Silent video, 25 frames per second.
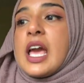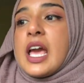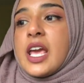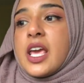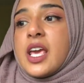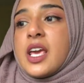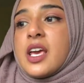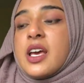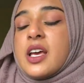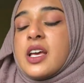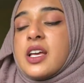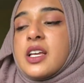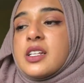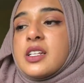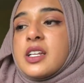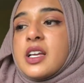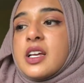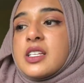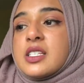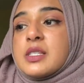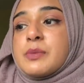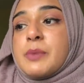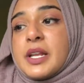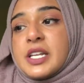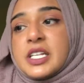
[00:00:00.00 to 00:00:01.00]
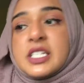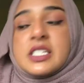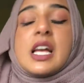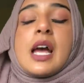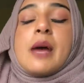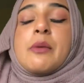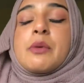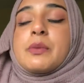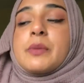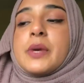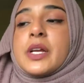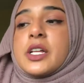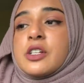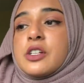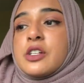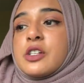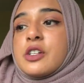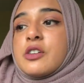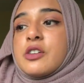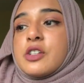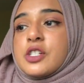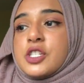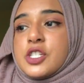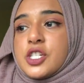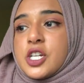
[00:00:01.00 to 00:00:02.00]
and spending time with my
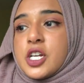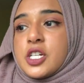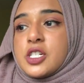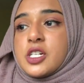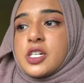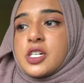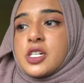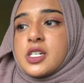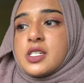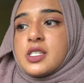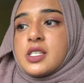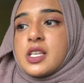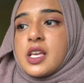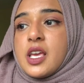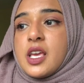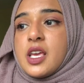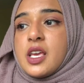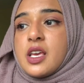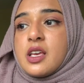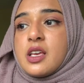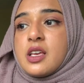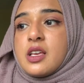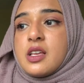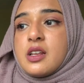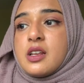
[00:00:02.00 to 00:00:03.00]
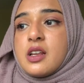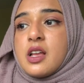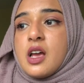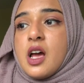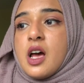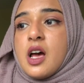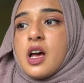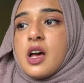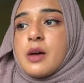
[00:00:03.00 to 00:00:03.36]
clinical instructors and